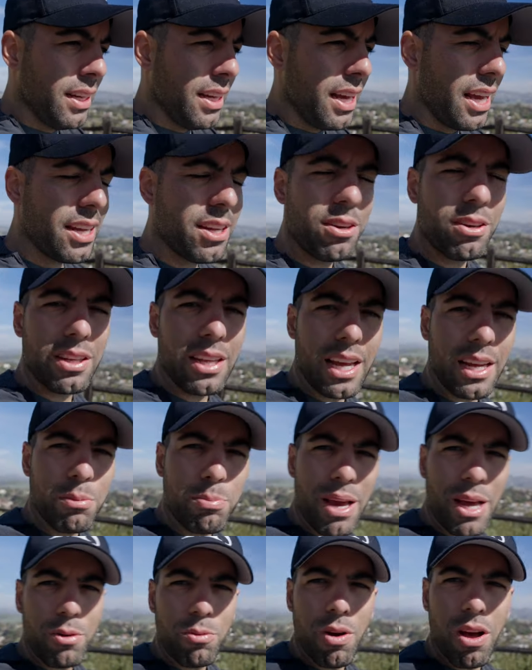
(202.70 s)
and you're like,
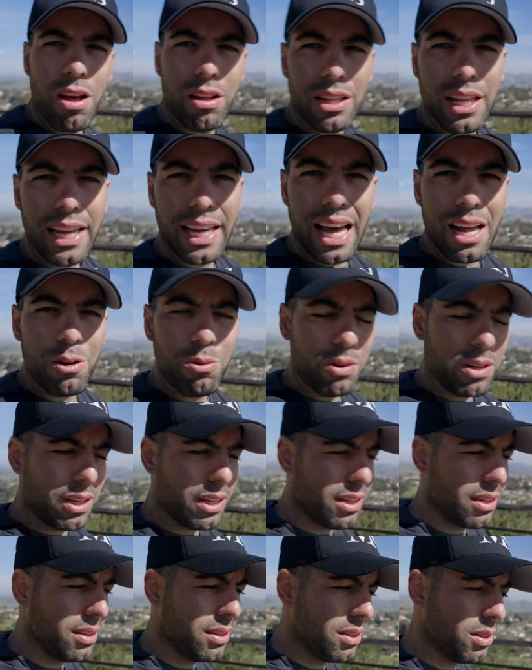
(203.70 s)
Manuel, like, I don't want
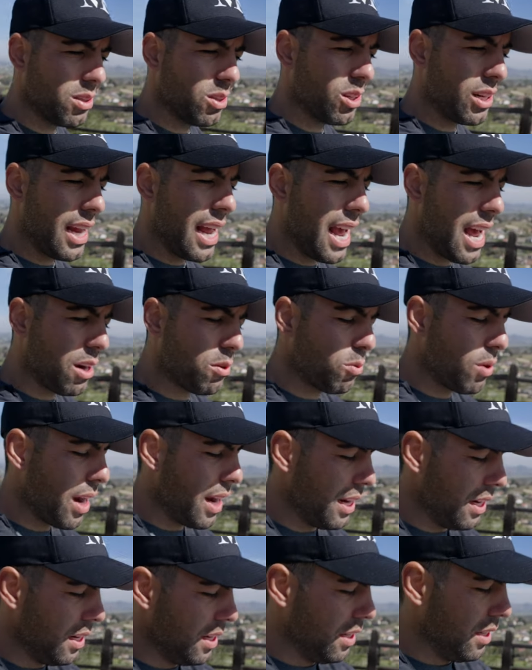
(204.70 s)
to
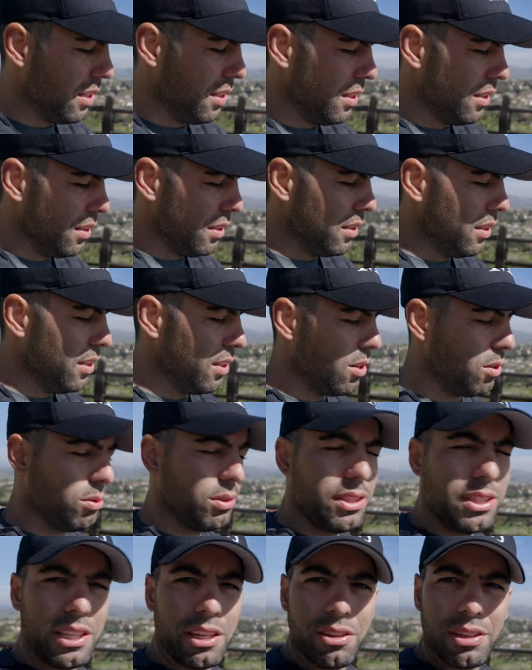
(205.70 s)
handwrite, you know,
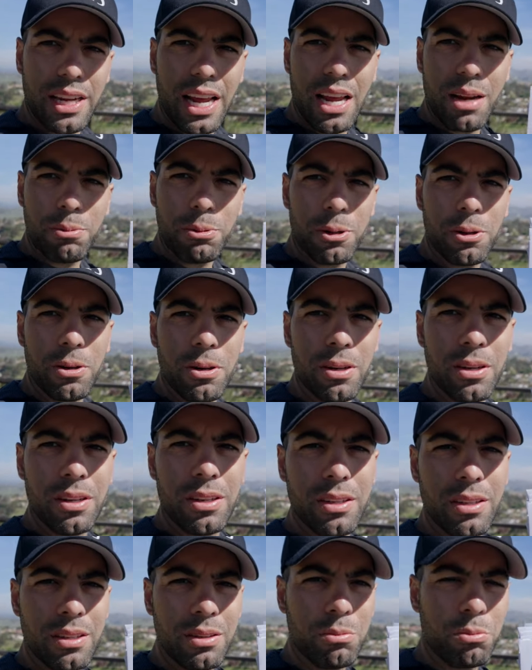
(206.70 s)
dear neighbor,
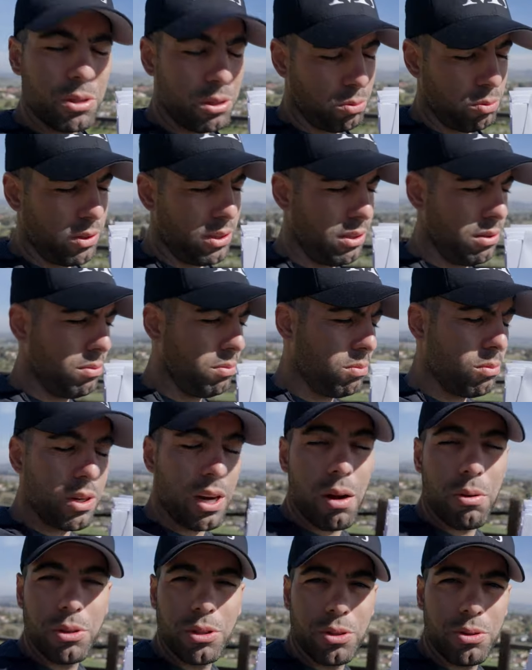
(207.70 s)
which was what
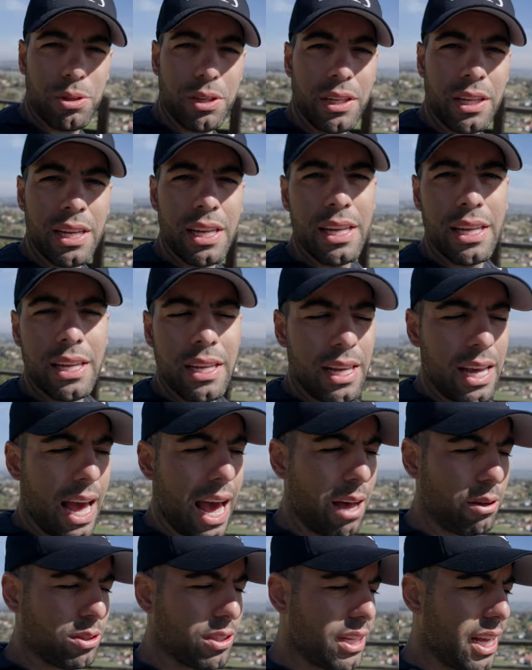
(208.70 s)
I was doing,
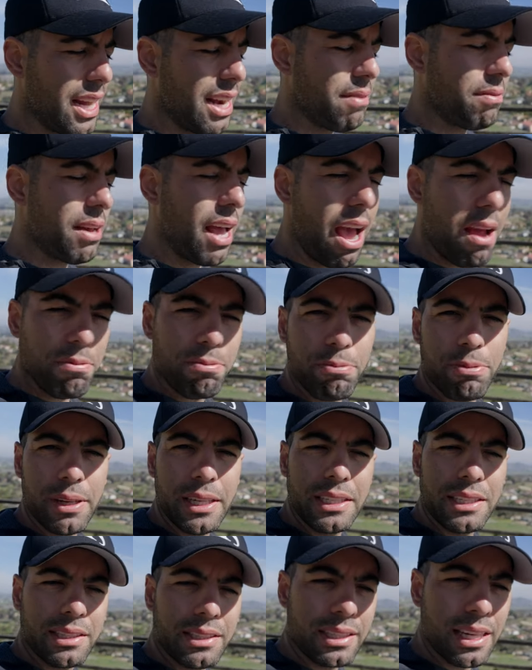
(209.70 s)
outside of
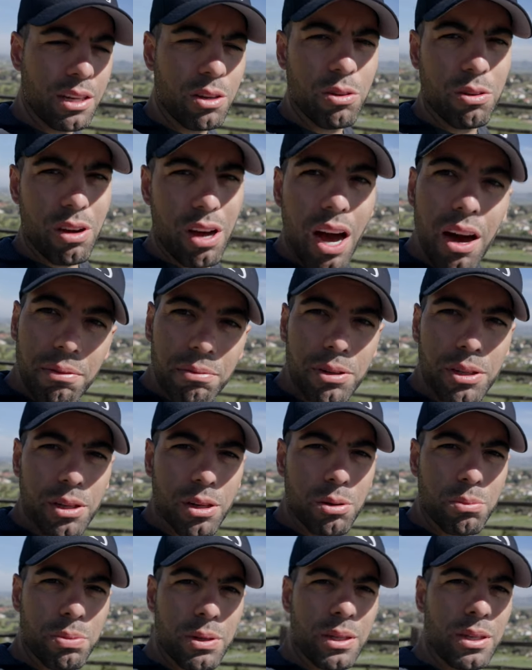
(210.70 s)
every single
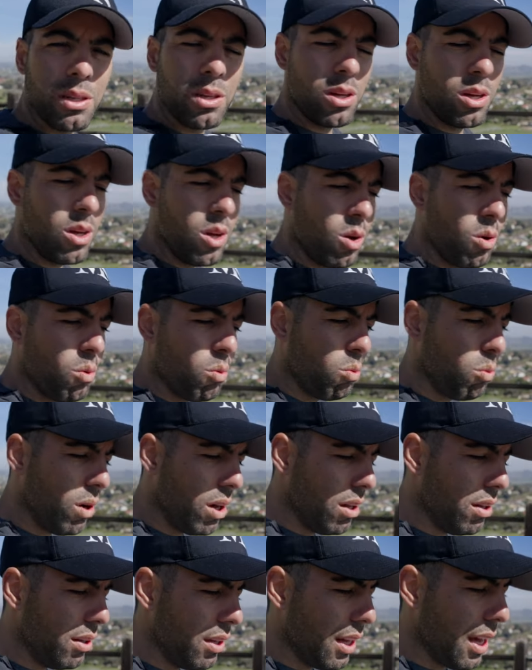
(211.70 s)
envelope.
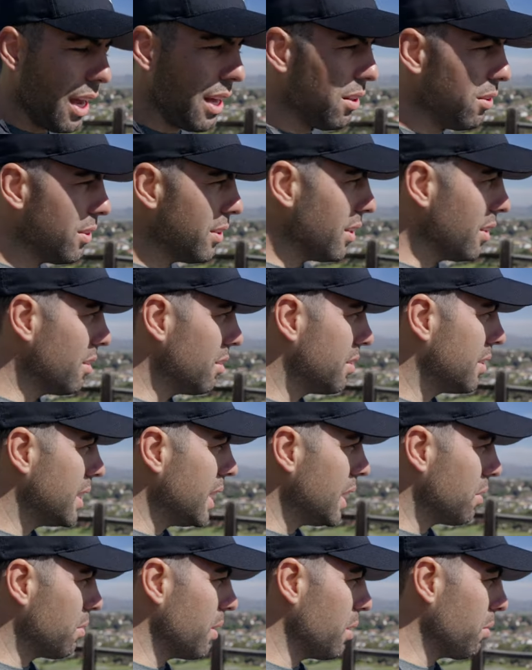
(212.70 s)
Well, I learned a little
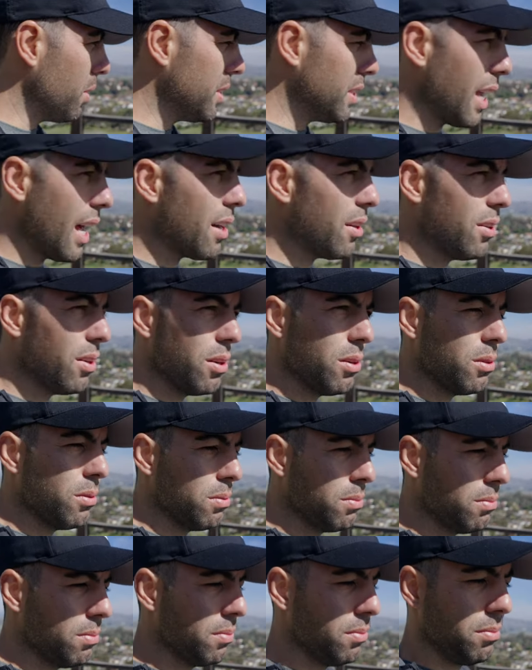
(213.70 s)
secret, which I don't know,
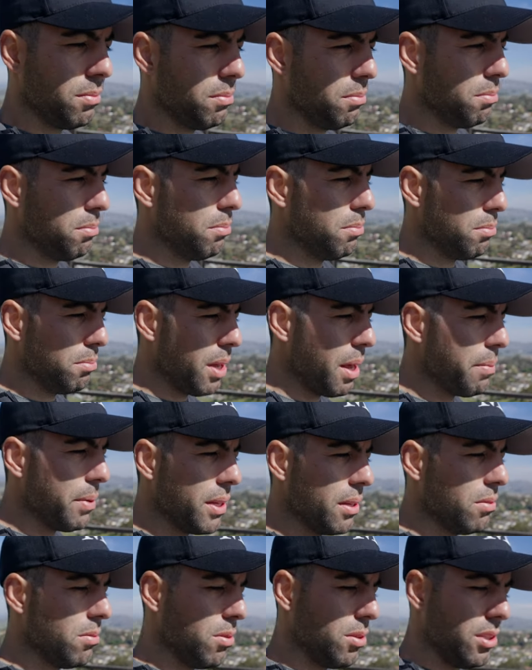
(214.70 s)

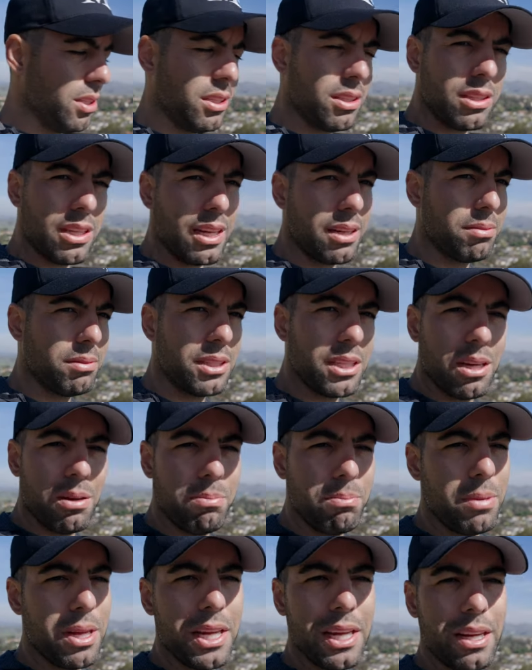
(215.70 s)
maybe it was just like
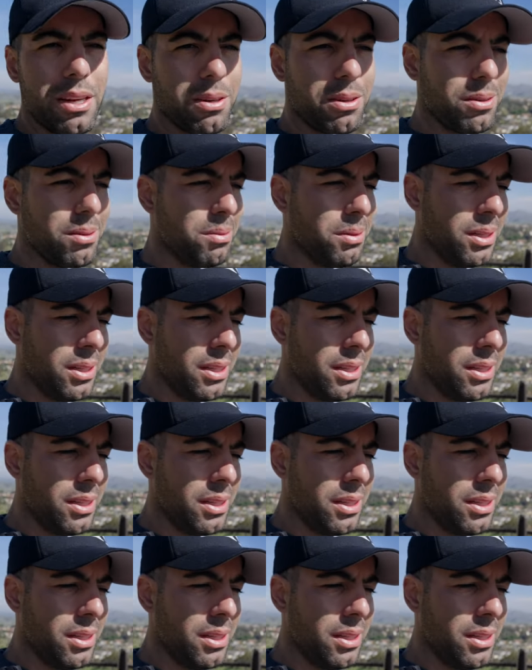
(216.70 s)
dumb me, or